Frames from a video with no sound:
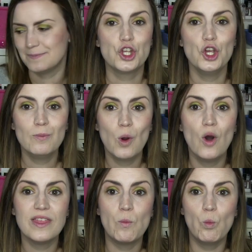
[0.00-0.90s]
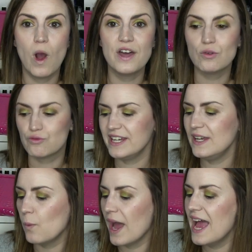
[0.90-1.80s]
Two more than one
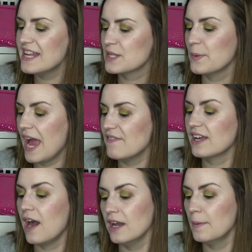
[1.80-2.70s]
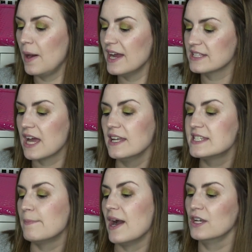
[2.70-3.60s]
rewear. So we have a colour by
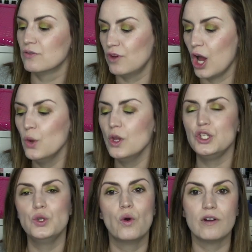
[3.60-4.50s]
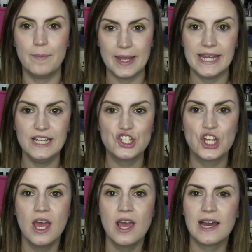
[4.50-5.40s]
Colours by Llarowe, You're a
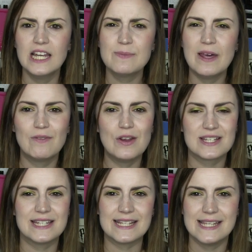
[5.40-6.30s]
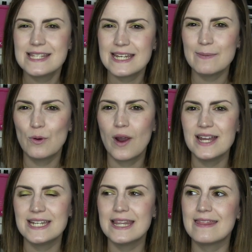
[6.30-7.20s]
Peach. Colours by Llarowe doesn't exist anymore, I
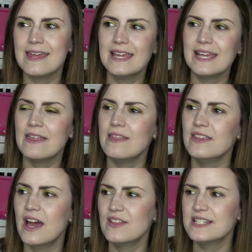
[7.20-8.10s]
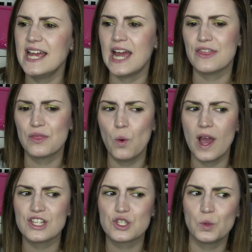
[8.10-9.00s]
didn't think. And then the other day I thought
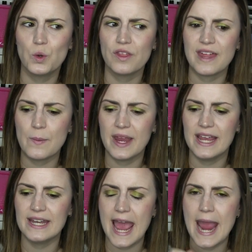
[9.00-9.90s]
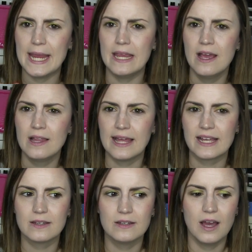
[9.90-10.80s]
I saw that they were in a
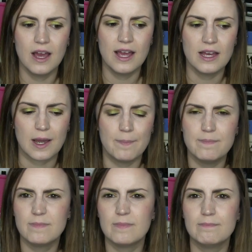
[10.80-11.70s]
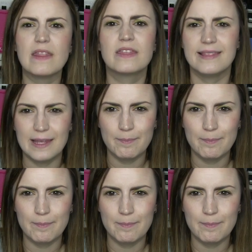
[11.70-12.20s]
like, uh, a monthly